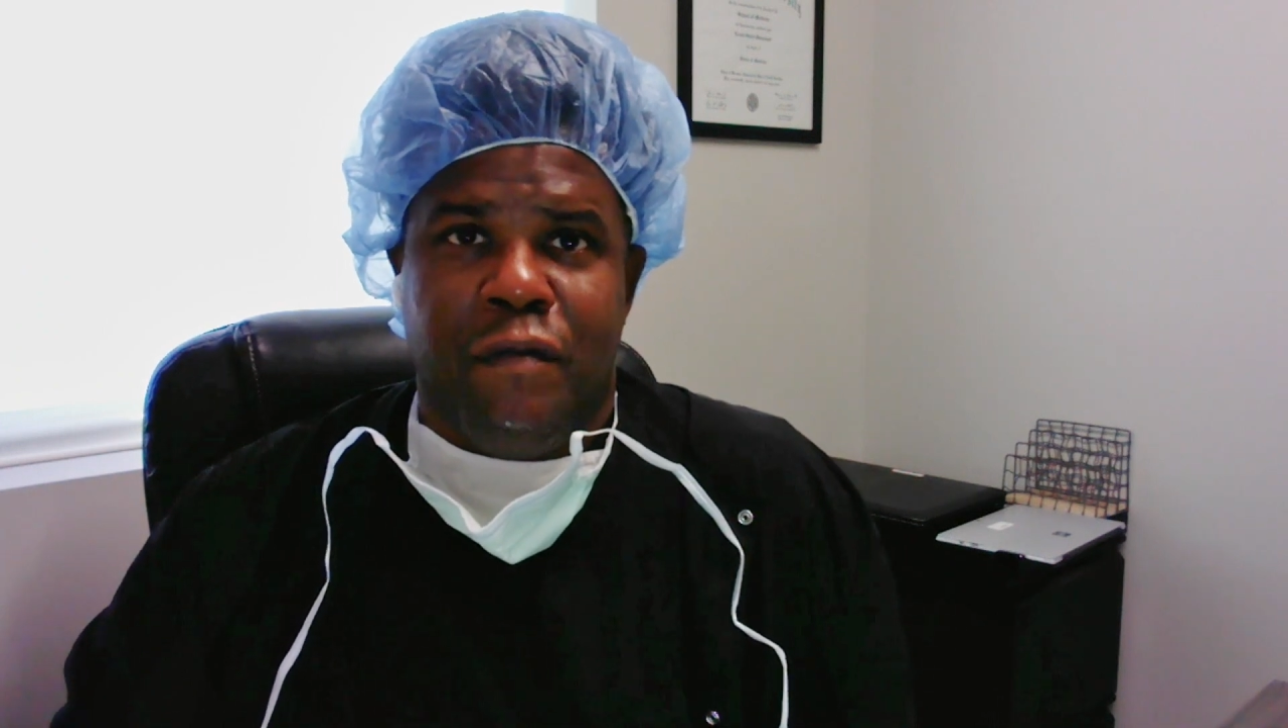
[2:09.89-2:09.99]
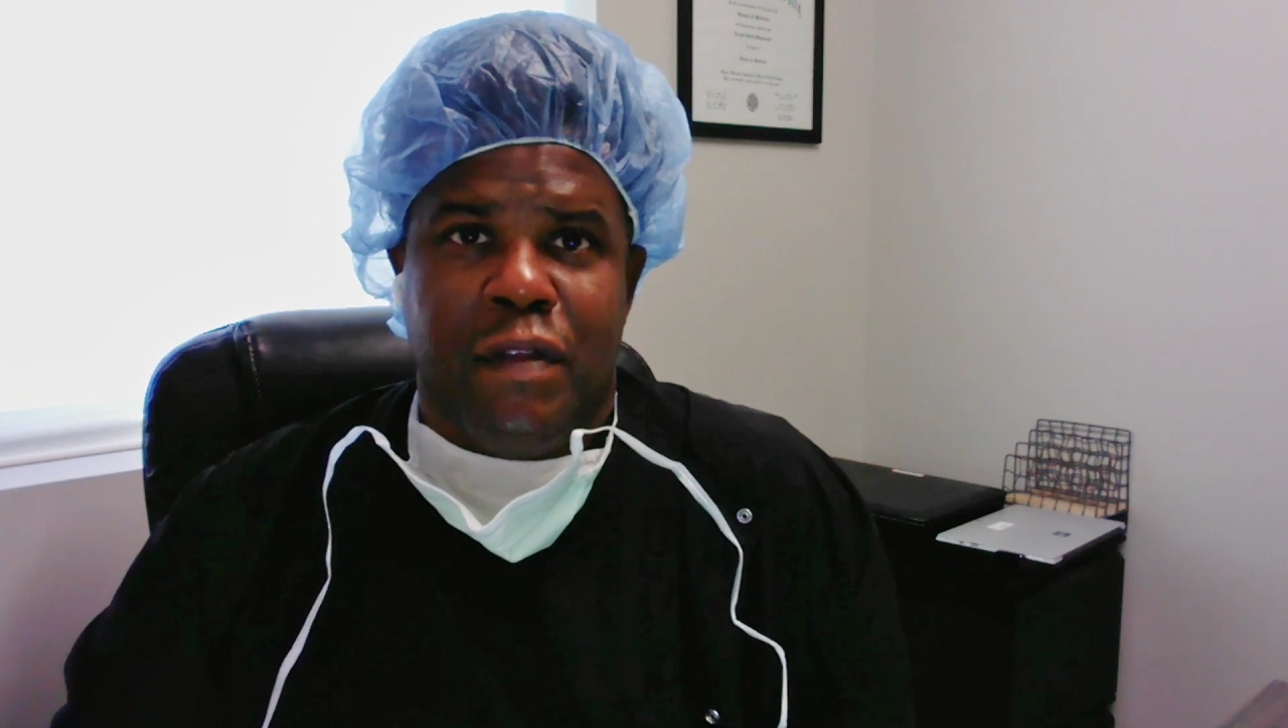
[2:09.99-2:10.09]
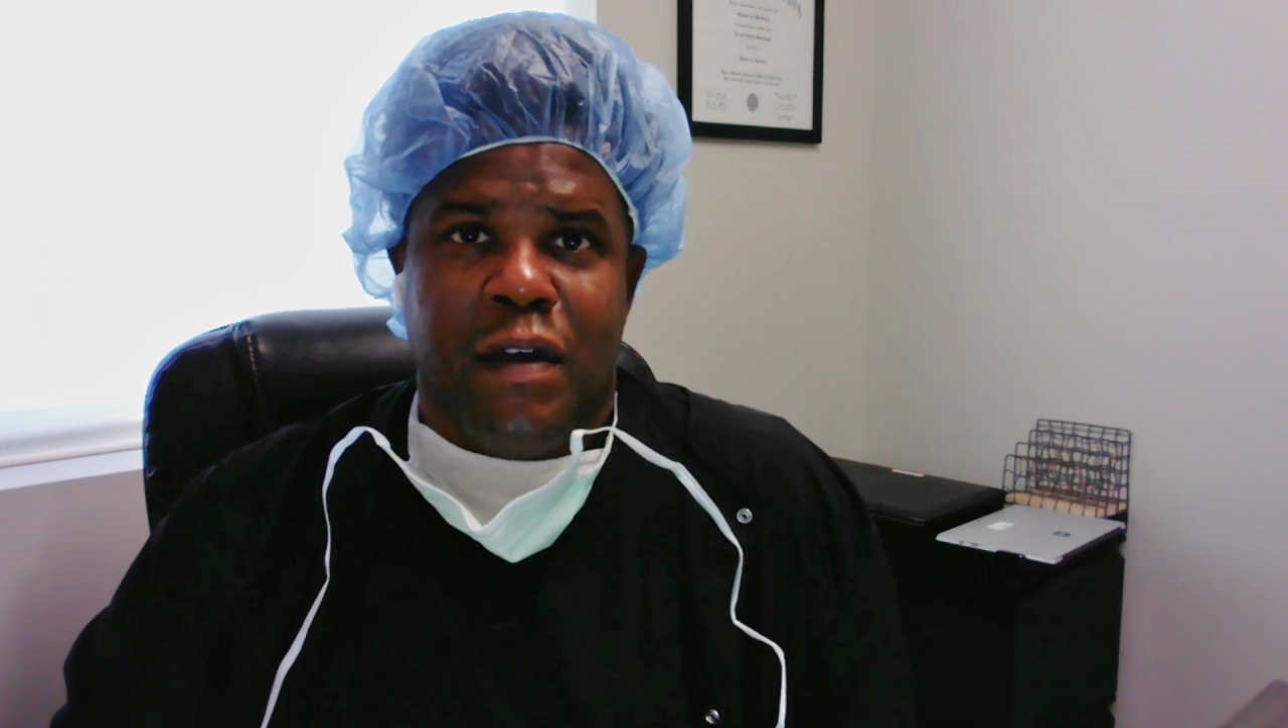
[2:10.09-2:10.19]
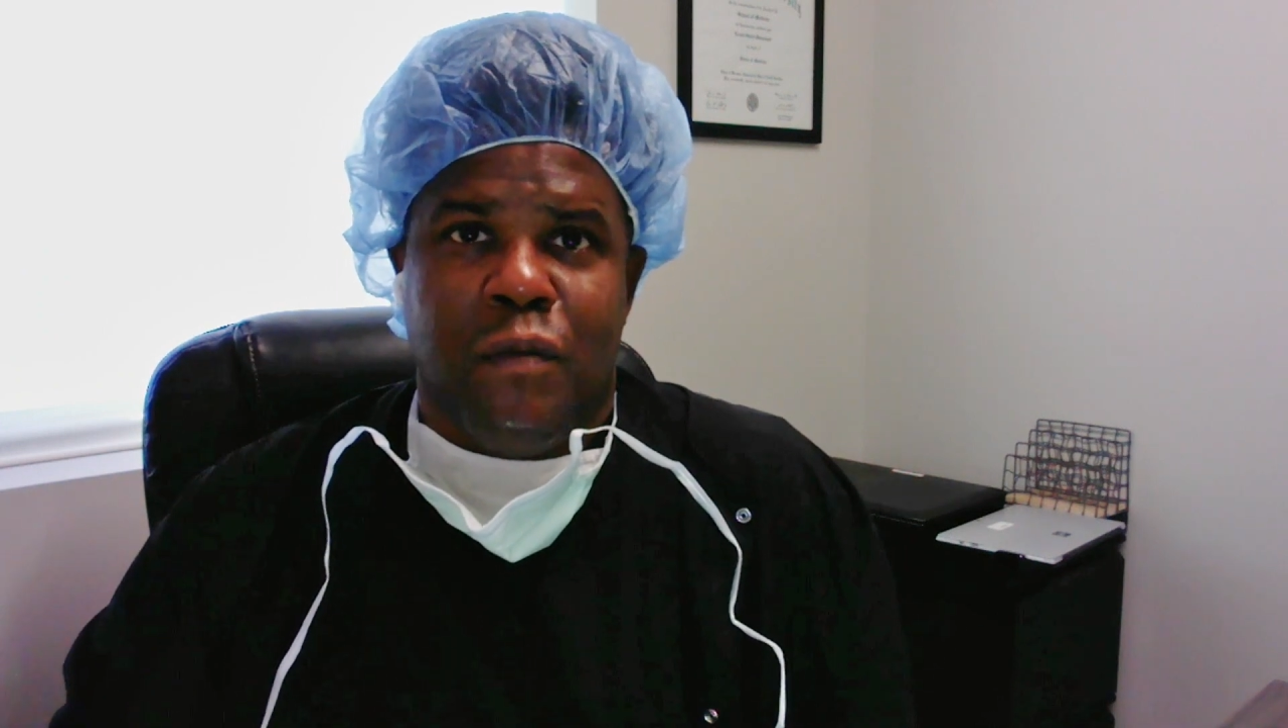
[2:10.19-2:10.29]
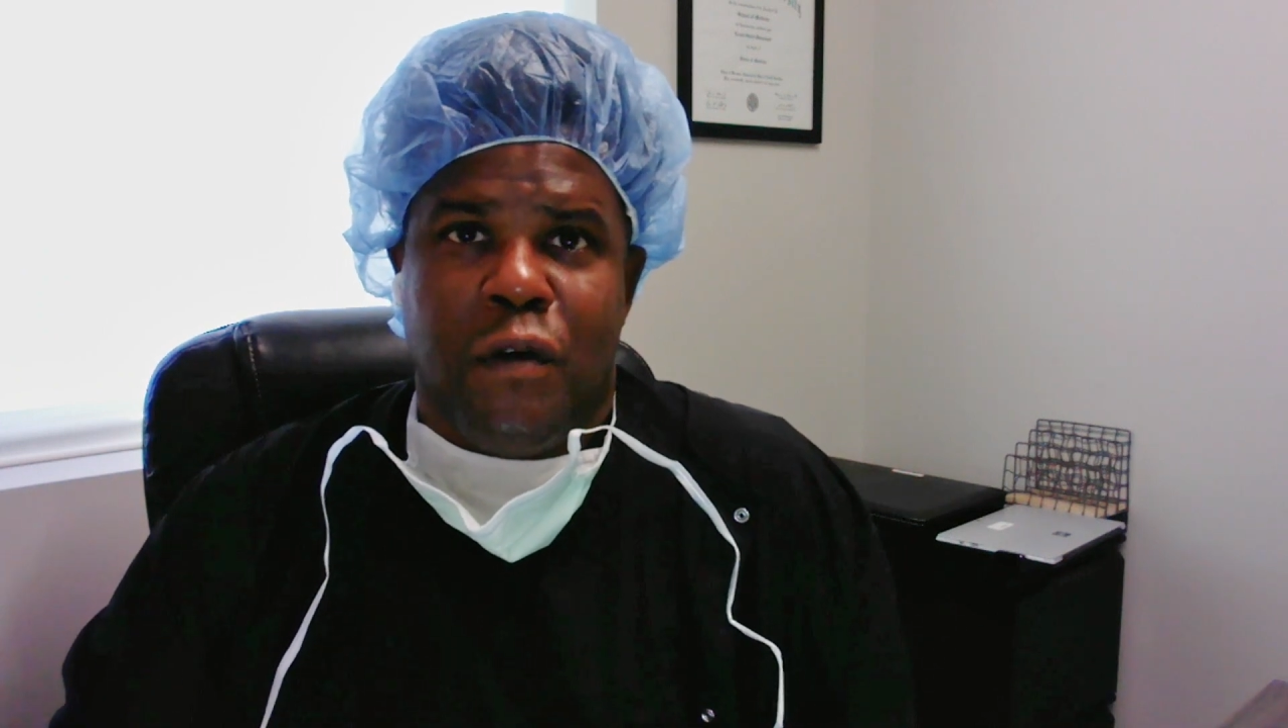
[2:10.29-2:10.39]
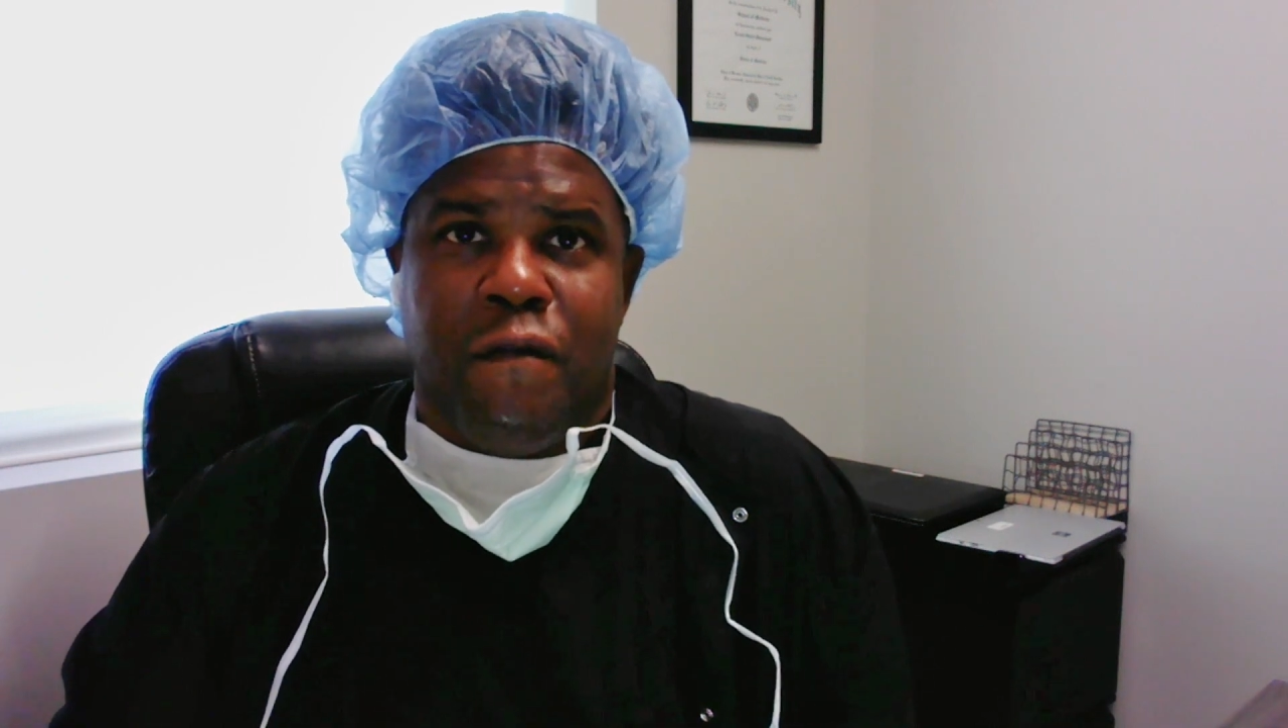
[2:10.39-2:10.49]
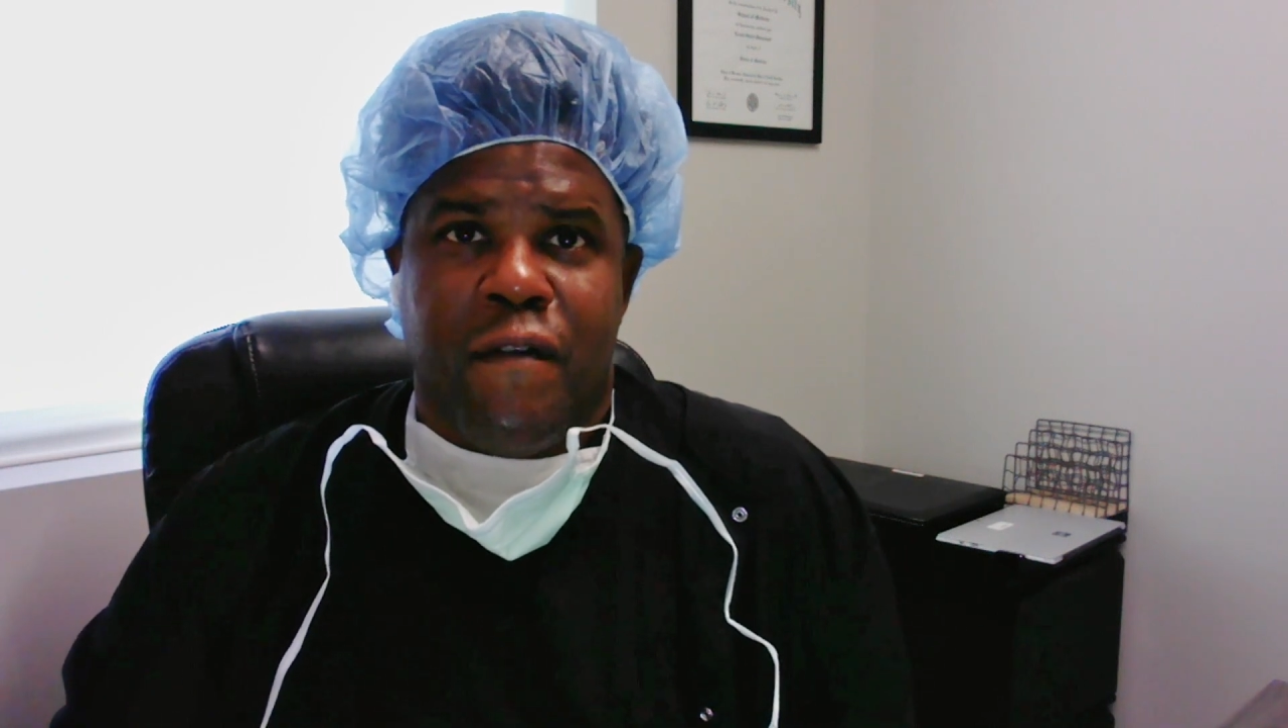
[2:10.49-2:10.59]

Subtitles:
everything work